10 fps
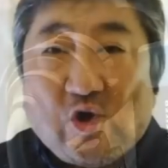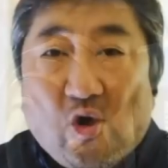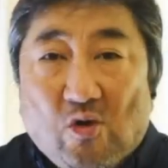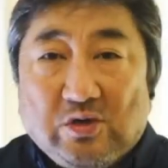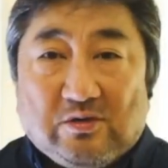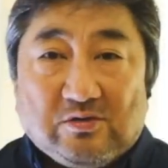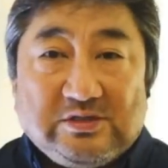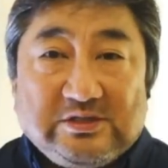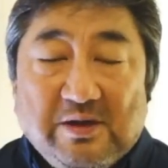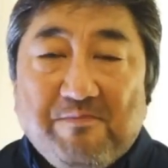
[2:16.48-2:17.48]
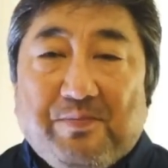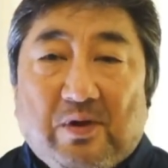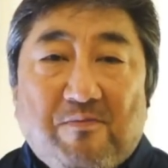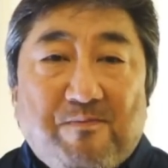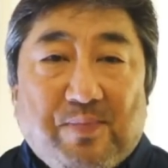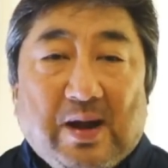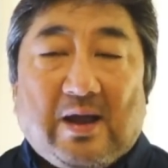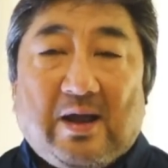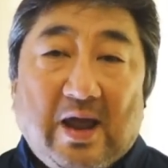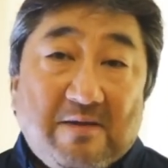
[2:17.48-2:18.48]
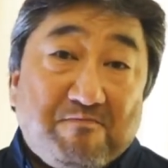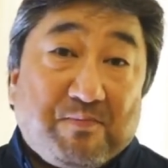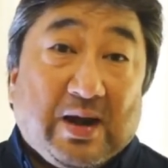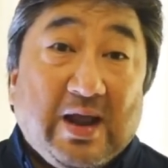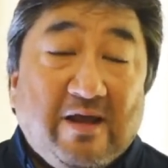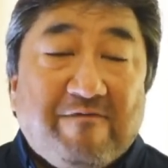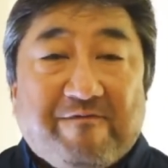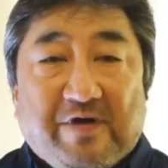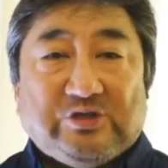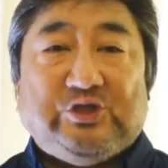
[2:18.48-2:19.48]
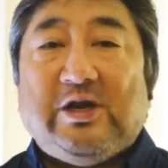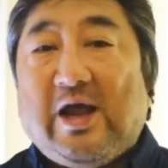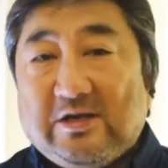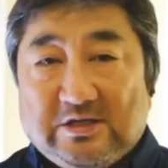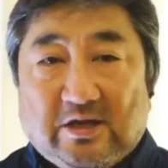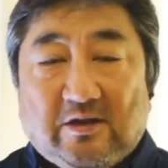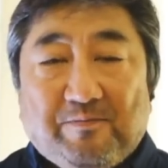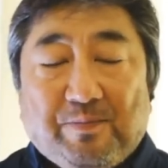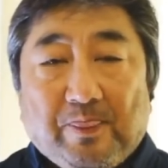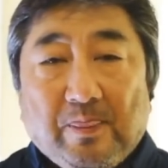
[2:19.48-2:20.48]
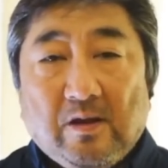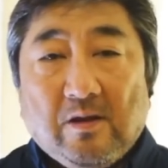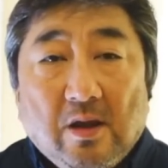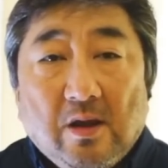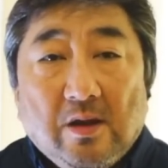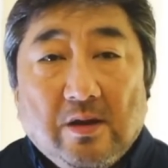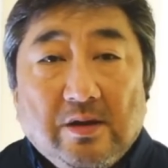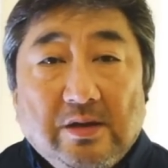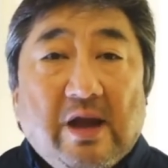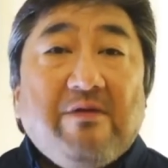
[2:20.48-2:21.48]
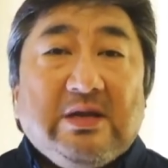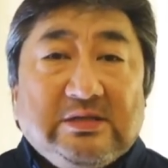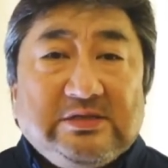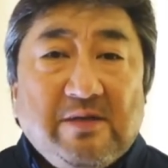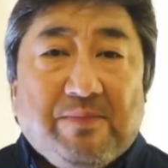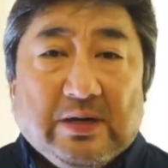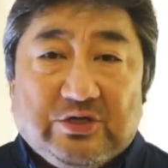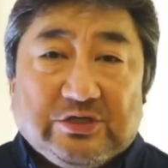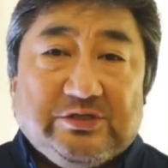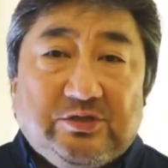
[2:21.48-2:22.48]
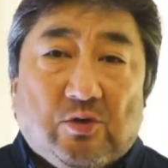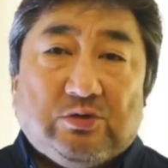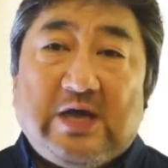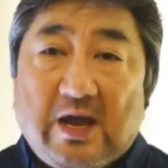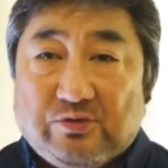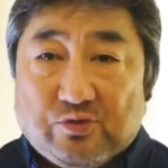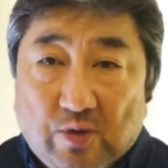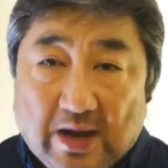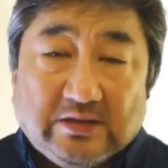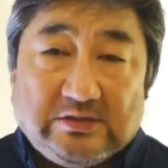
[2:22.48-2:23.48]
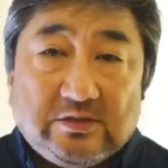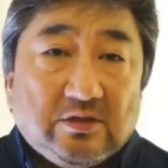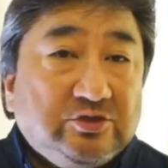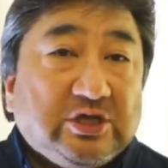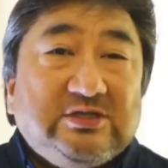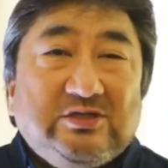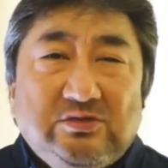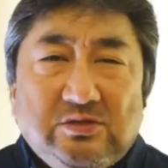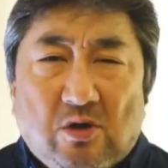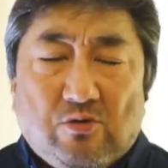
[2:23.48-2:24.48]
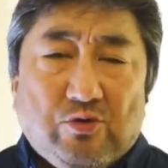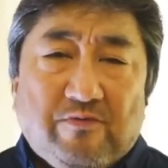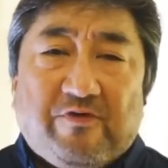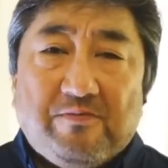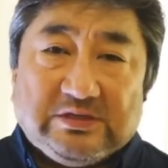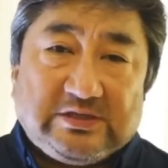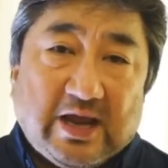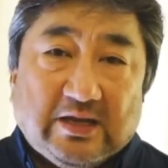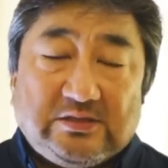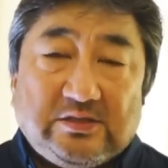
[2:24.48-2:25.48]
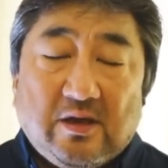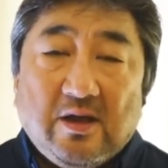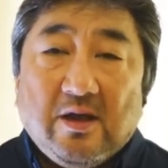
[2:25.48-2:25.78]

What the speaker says: total simple plug and play functionality. There is simply just no time to waste, just no room for mistakes.